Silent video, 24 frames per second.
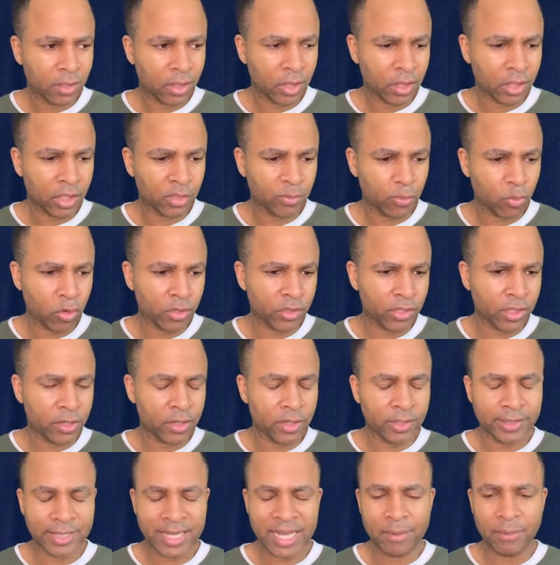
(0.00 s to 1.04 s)
uh, sports
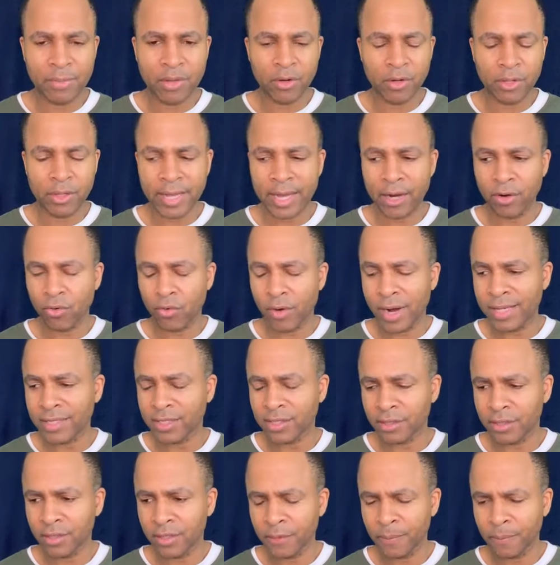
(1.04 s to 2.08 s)
entertainment like
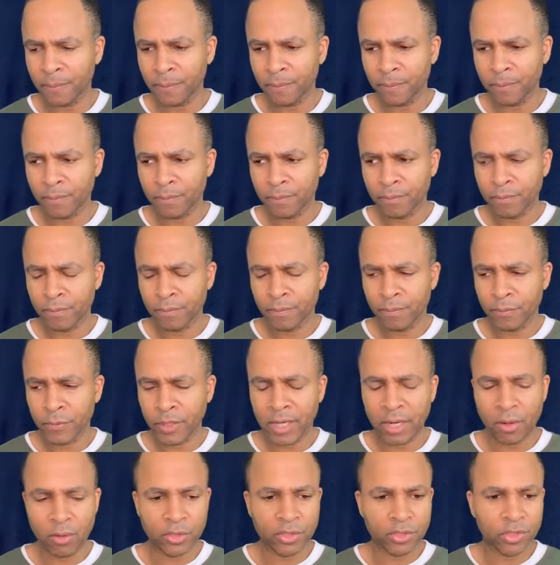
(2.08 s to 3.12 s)
wrestling,
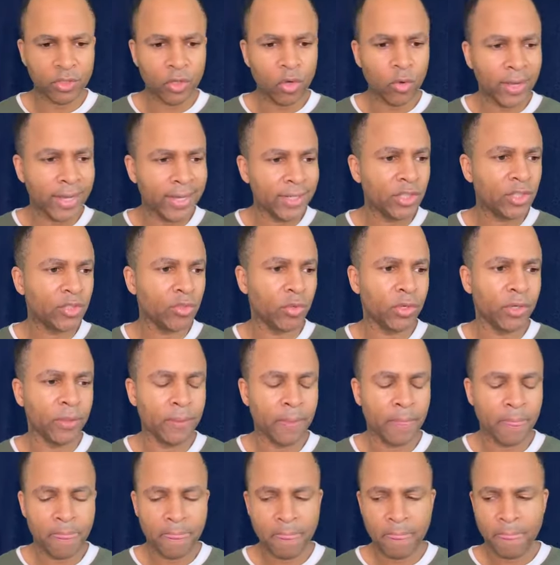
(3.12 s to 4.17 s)
and I was so into
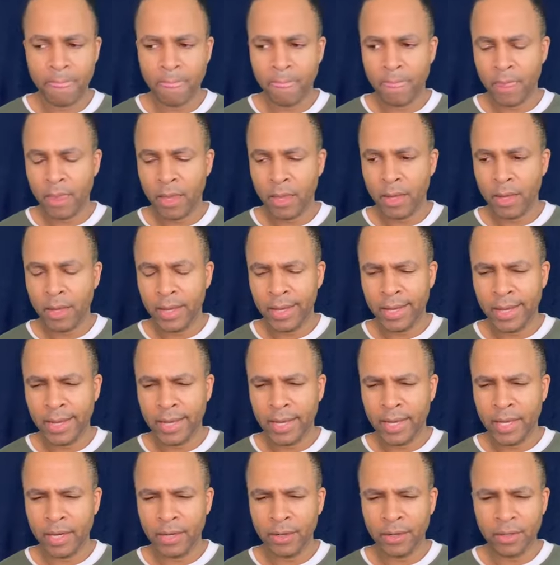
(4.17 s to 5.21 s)
it
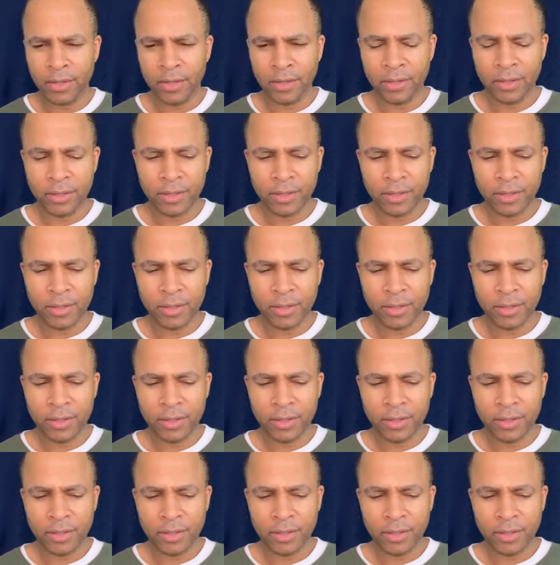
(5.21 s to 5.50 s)
and